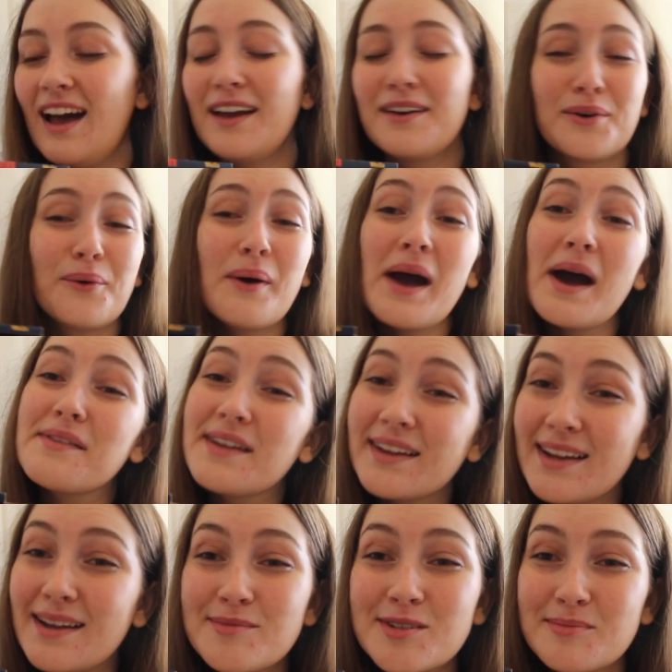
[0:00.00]
I don't know how that
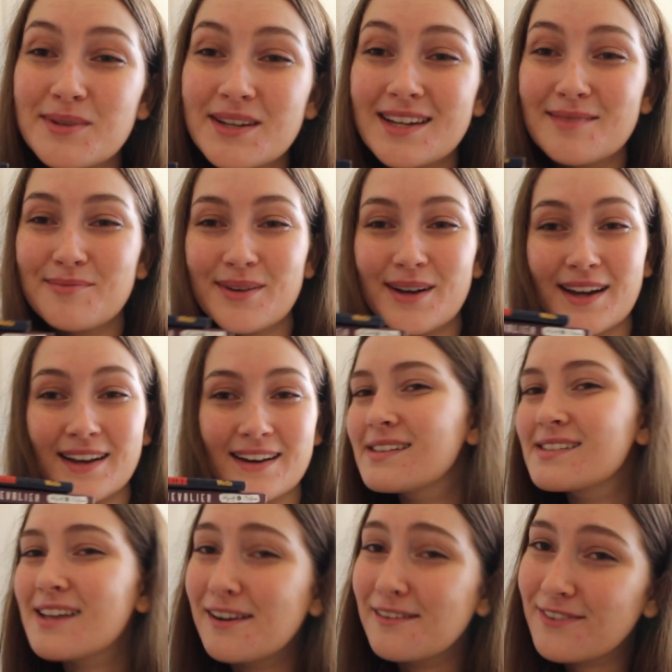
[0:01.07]
came to be, but
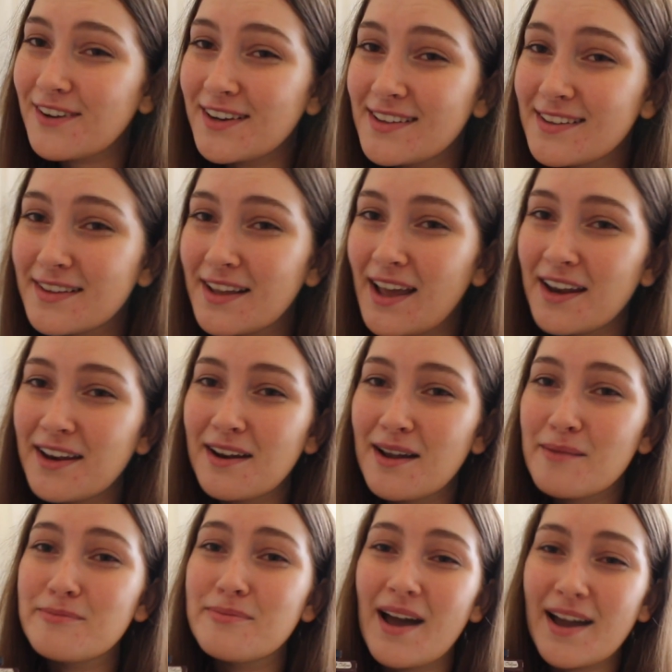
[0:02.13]
it's kind of funny that they ended
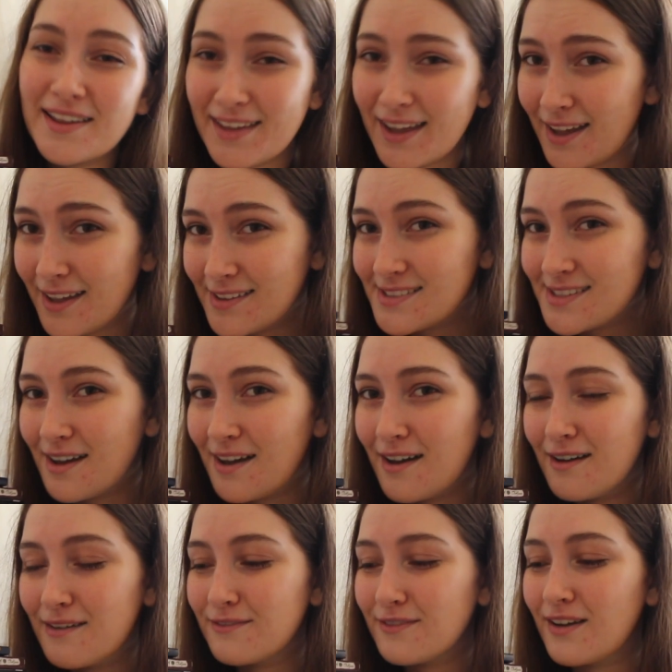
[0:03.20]
up back in the hands
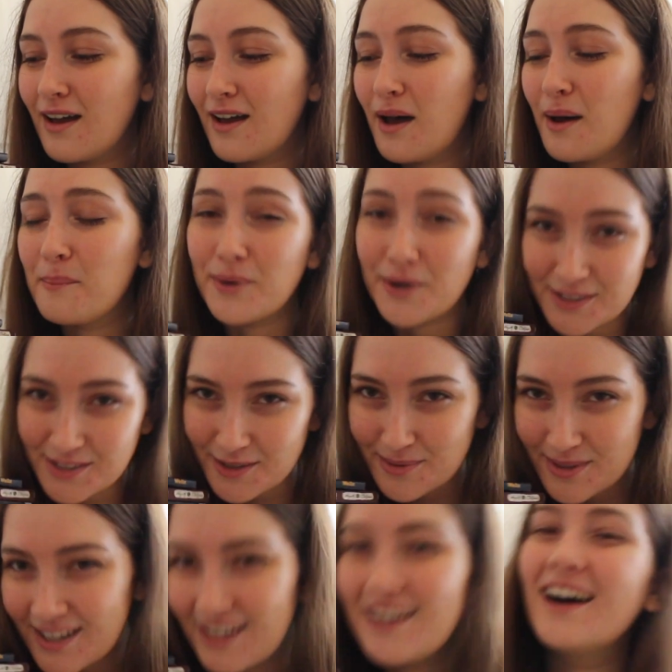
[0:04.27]
of a booktuber.